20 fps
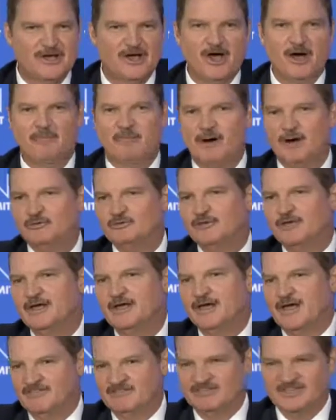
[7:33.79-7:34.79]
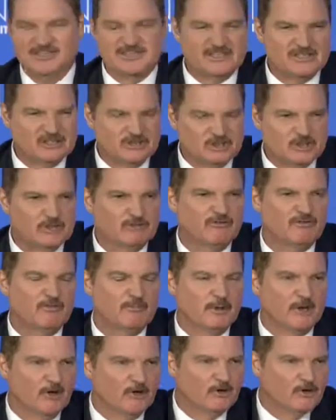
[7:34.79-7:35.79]
about if this is
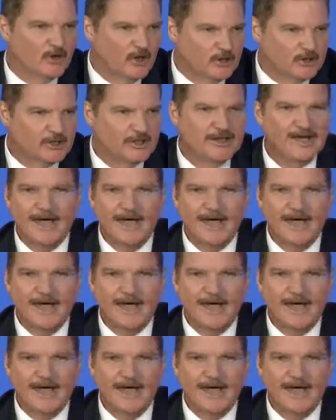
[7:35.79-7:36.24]
achievable or not,